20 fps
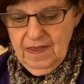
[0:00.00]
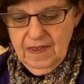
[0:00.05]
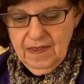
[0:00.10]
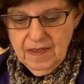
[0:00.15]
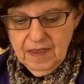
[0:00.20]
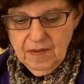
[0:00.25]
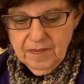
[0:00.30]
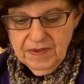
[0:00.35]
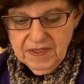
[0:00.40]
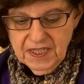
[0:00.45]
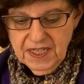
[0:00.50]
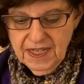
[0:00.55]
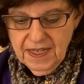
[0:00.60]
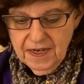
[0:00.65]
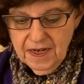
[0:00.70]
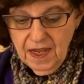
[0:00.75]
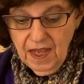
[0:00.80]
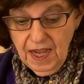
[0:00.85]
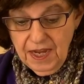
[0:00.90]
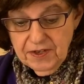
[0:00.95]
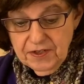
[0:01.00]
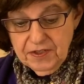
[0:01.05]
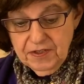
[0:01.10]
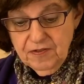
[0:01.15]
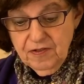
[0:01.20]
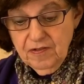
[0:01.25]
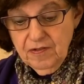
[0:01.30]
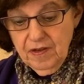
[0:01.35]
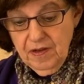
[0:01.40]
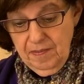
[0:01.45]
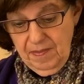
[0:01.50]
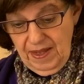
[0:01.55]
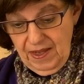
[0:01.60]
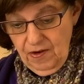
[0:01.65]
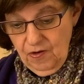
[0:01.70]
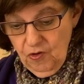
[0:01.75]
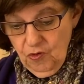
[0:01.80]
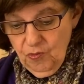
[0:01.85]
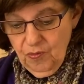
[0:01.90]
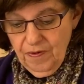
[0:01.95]
Number 10, I do my
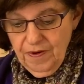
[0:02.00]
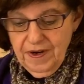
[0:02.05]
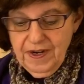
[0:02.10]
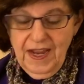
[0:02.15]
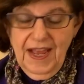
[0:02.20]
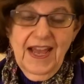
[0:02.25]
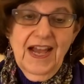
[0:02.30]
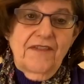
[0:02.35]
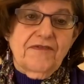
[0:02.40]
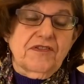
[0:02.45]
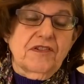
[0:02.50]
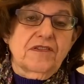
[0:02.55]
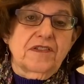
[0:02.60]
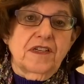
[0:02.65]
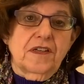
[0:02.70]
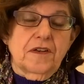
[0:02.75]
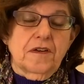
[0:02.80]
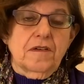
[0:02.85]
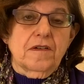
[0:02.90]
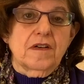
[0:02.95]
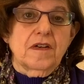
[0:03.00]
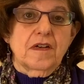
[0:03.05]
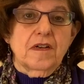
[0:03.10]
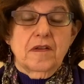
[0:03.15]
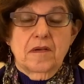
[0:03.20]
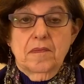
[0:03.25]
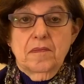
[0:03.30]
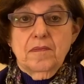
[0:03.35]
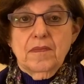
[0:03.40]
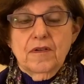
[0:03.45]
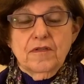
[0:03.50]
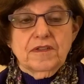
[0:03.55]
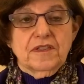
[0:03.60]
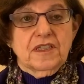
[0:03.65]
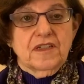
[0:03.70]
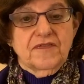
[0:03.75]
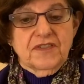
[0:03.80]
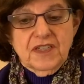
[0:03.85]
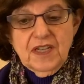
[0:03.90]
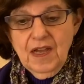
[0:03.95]
homework after dinner most of
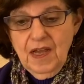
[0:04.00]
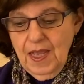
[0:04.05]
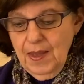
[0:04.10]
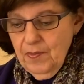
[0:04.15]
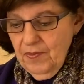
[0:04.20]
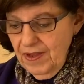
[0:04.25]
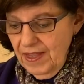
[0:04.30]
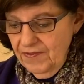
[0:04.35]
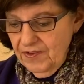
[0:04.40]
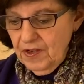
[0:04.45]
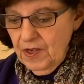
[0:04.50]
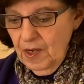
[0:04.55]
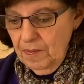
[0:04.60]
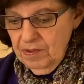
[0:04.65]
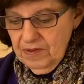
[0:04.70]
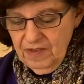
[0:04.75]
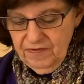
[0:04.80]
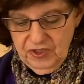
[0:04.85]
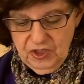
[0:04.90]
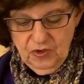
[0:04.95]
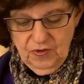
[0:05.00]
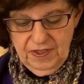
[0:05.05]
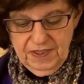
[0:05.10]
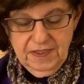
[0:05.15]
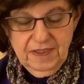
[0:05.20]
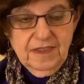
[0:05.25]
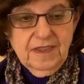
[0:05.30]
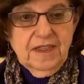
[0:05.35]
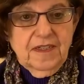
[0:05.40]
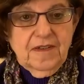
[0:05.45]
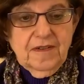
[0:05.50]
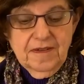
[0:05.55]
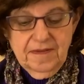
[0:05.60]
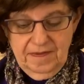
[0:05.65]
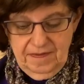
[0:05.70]
the time. We have a couple of choices here.